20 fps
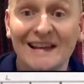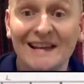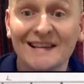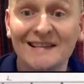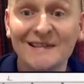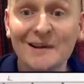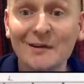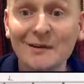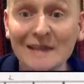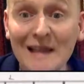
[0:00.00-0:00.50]

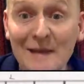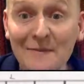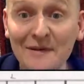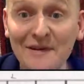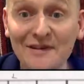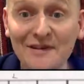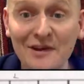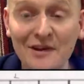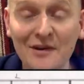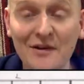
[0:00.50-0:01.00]
so let me
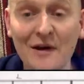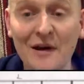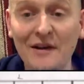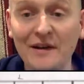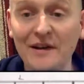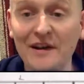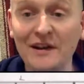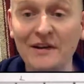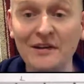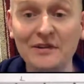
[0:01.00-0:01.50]
show you how
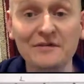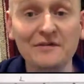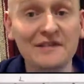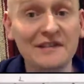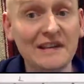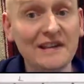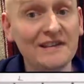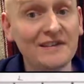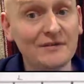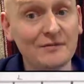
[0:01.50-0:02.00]
you can use
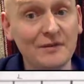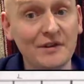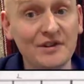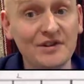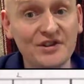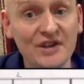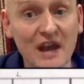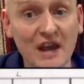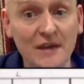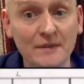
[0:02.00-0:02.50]
these 3
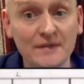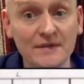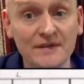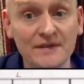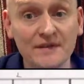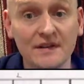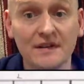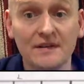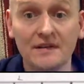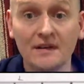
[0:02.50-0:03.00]

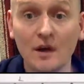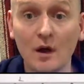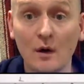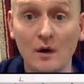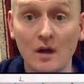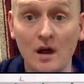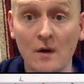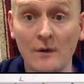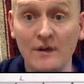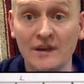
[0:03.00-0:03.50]
shapes to go
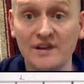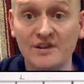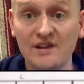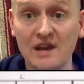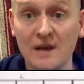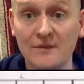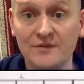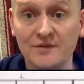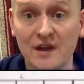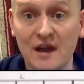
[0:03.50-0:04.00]
along with a
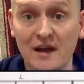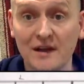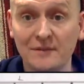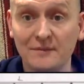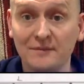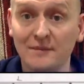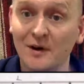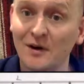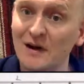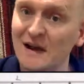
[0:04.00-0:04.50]
jam track.
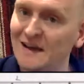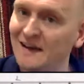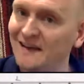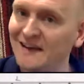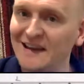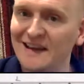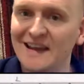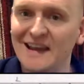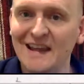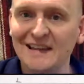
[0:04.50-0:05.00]
Alright,
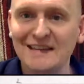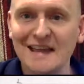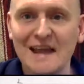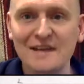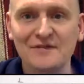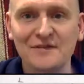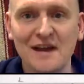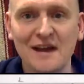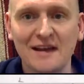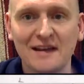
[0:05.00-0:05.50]
hit
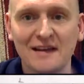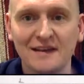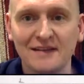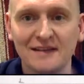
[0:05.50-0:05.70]
that track.